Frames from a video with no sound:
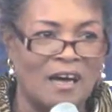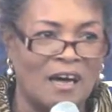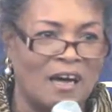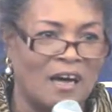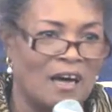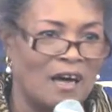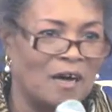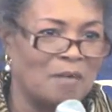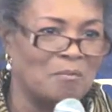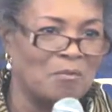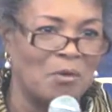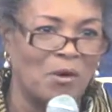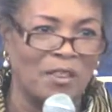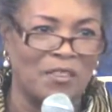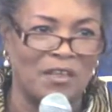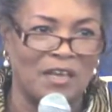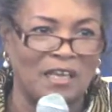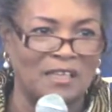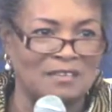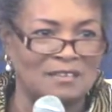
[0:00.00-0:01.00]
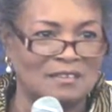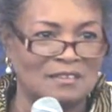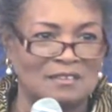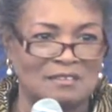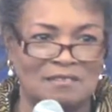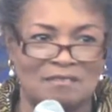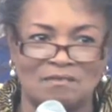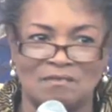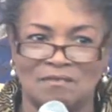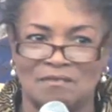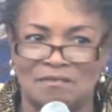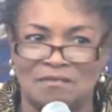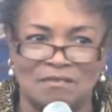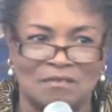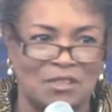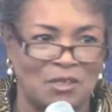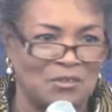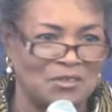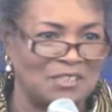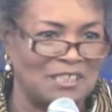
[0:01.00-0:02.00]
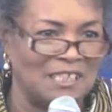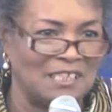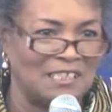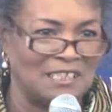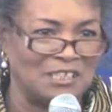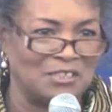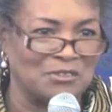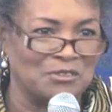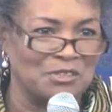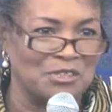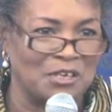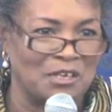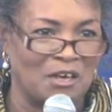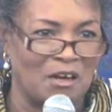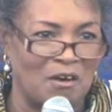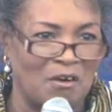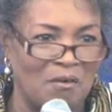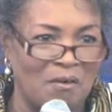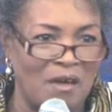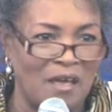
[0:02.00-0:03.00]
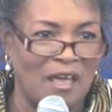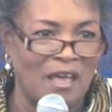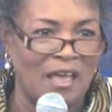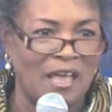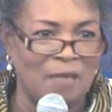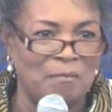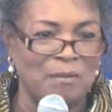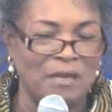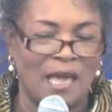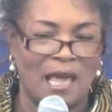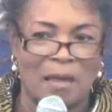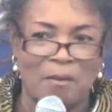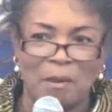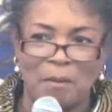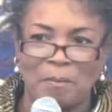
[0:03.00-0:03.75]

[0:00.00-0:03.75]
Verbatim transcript: more than 13 years ago, it became